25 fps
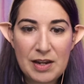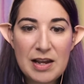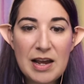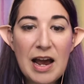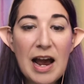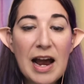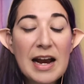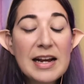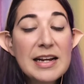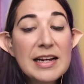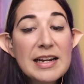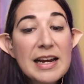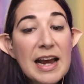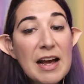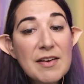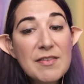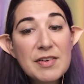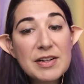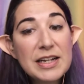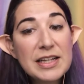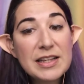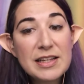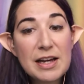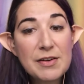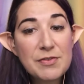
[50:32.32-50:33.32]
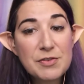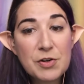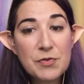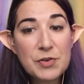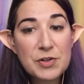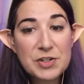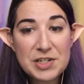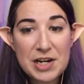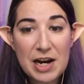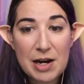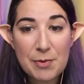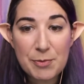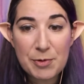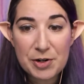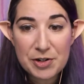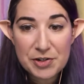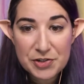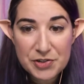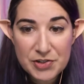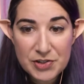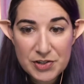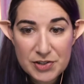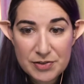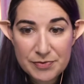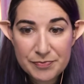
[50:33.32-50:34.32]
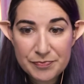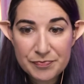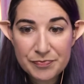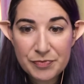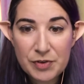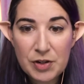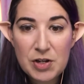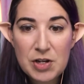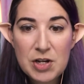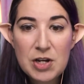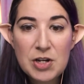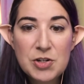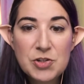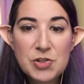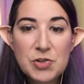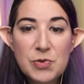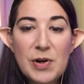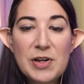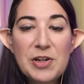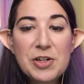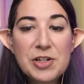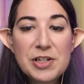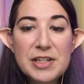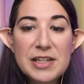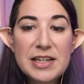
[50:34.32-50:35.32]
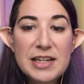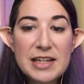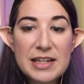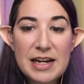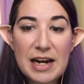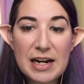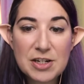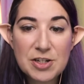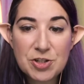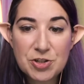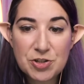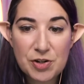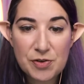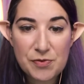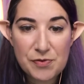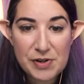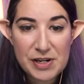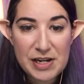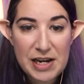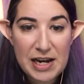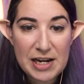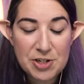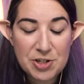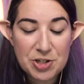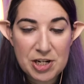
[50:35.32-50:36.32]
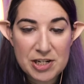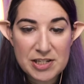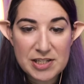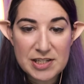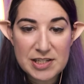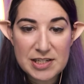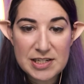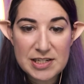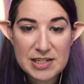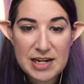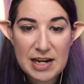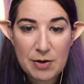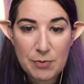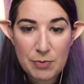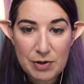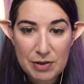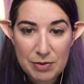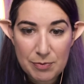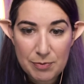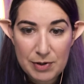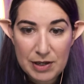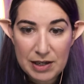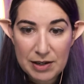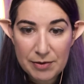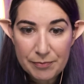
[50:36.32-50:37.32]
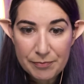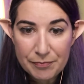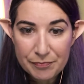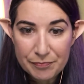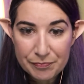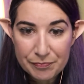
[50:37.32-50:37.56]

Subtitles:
I didn't have any leftover timers, so I couldn't get extra reagents to take with me.